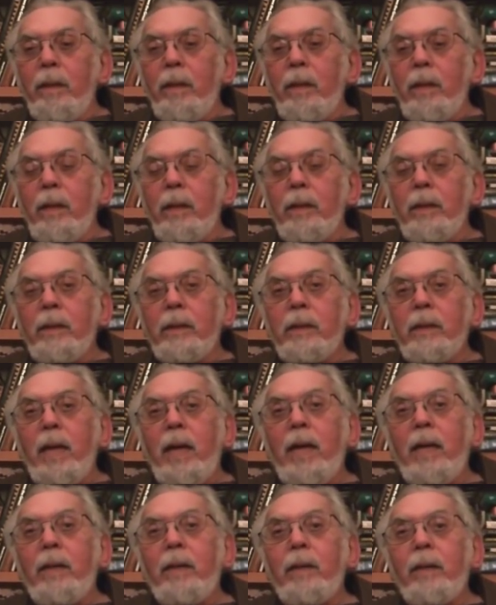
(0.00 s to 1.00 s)

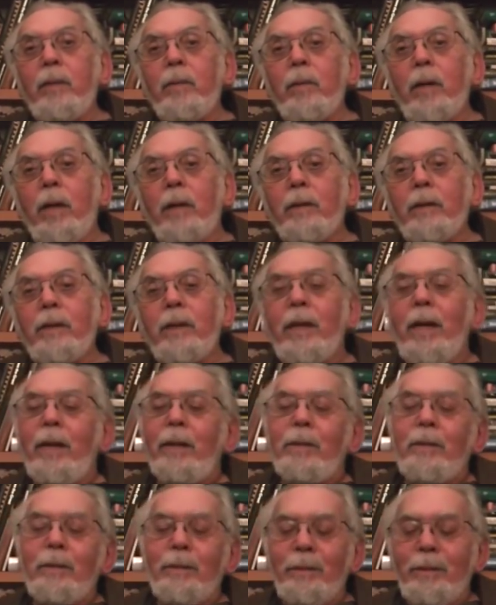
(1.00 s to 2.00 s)
understanding was,
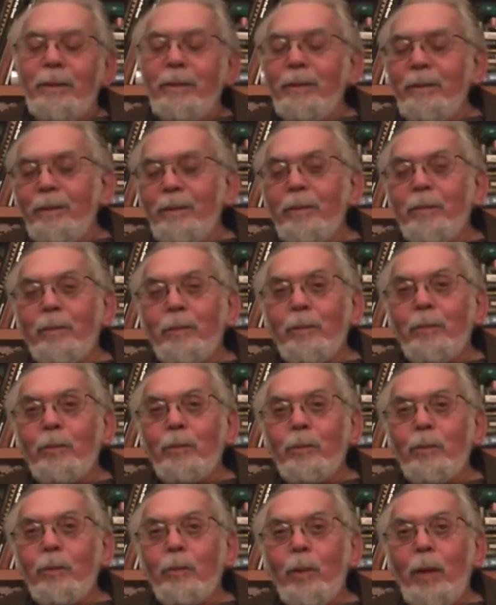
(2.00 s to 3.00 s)
again, the
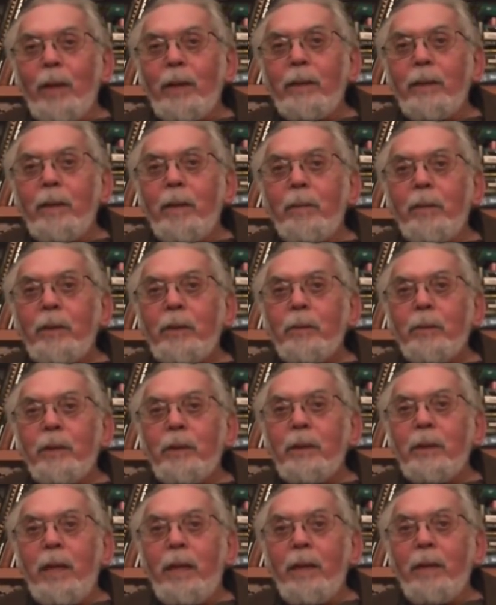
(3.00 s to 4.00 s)
quackademics
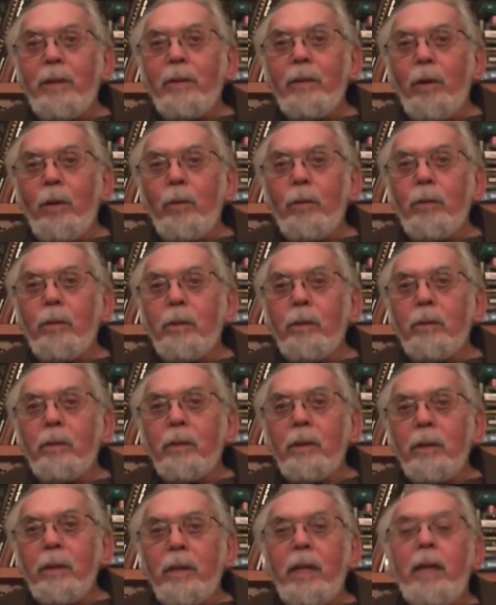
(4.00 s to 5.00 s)
would say,
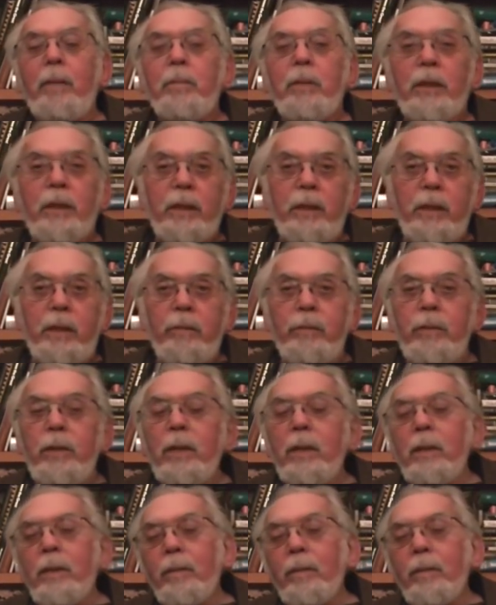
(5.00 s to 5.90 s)
they believed.